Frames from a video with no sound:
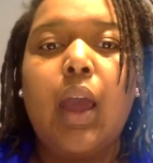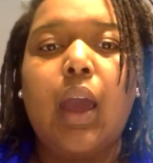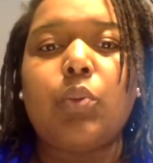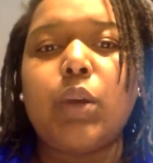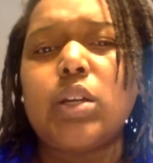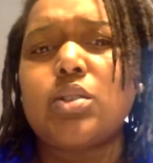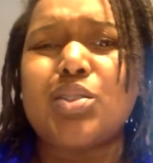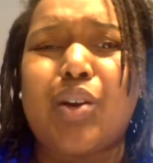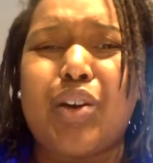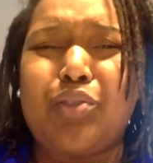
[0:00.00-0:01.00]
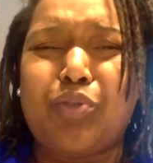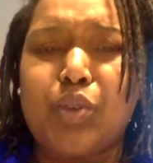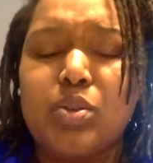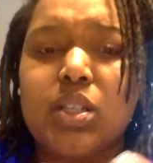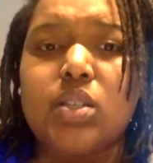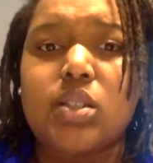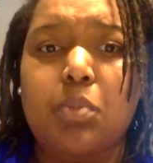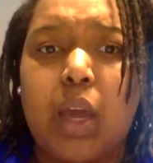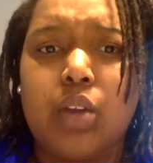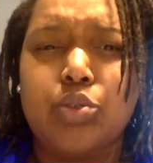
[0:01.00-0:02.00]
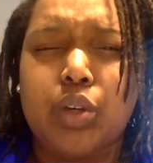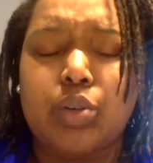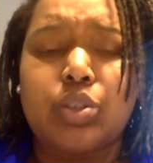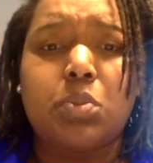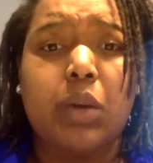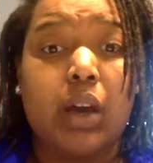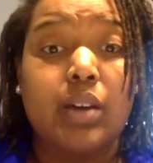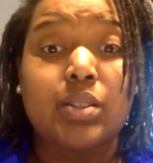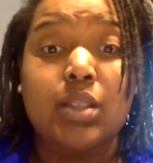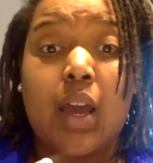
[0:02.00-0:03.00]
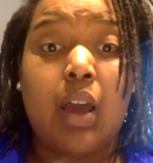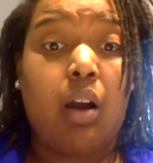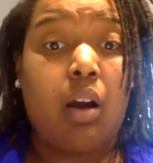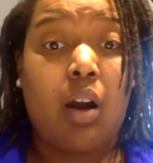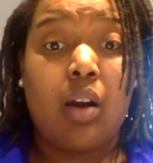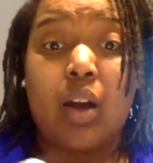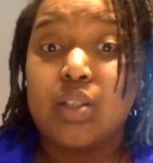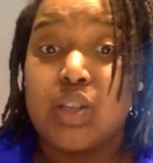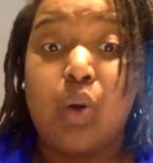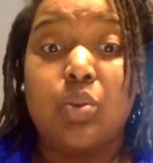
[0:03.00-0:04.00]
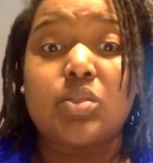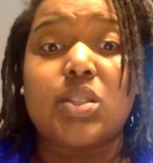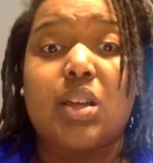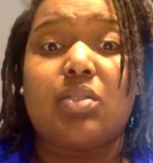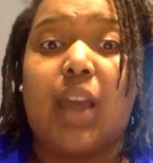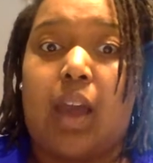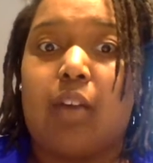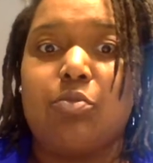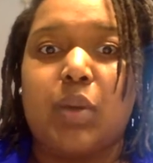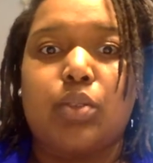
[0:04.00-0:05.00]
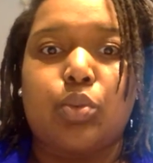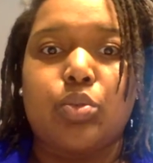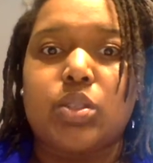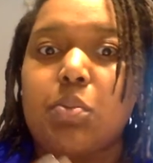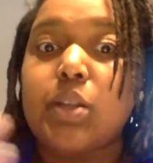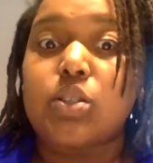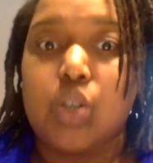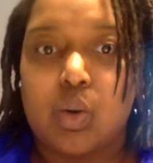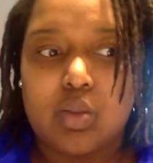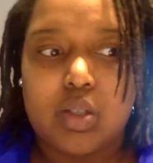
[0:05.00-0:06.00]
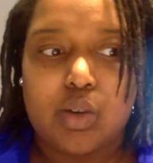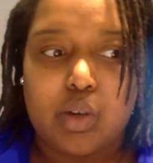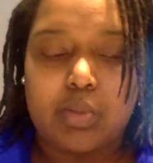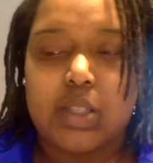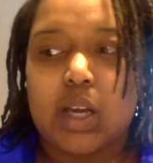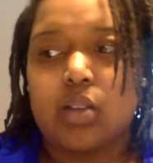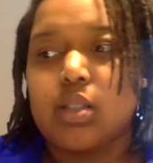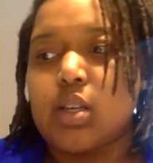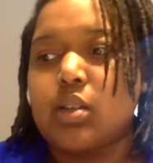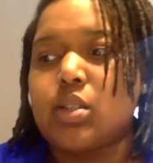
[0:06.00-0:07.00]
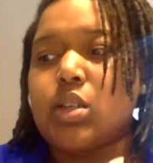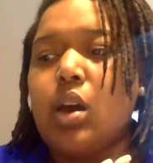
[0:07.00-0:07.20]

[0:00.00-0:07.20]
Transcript: And we need to start infusing some andragogy because they are adults and they have been through some adult circumstances.